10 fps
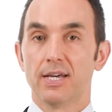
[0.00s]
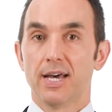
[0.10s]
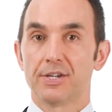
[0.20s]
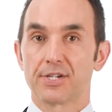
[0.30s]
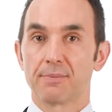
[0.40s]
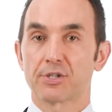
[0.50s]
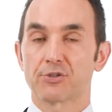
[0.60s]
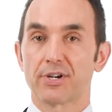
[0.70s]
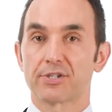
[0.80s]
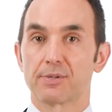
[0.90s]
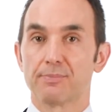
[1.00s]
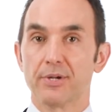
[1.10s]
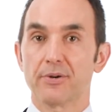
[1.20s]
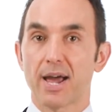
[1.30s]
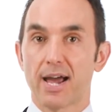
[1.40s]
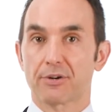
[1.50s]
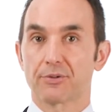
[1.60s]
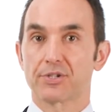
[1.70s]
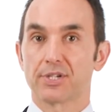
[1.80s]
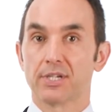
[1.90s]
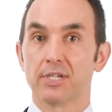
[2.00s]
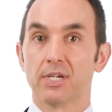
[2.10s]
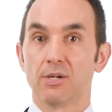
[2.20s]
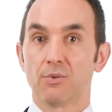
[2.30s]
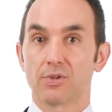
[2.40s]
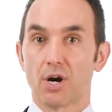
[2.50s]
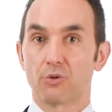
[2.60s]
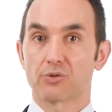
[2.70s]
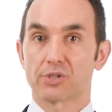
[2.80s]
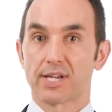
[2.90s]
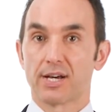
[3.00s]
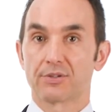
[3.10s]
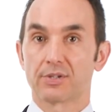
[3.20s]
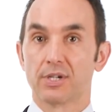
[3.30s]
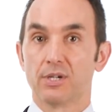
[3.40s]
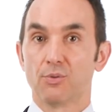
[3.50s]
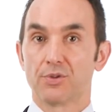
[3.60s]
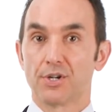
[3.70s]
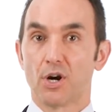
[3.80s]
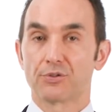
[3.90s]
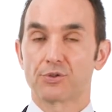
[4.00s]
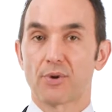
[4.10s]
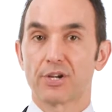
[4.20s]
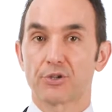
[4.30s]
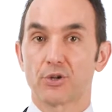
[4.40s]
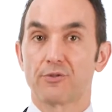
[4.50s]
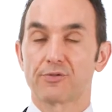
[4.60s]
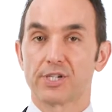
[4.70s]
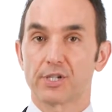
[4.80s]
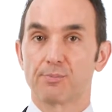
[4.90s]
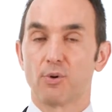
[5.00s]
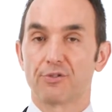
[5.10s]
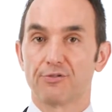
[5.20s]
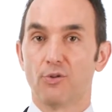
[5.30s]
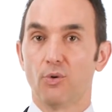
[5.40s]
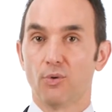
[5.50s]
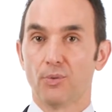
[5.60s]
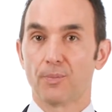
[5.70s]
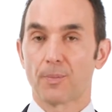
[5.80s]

and demonstrated superior accuracy with ultrasound with an odds ratio of 6.4.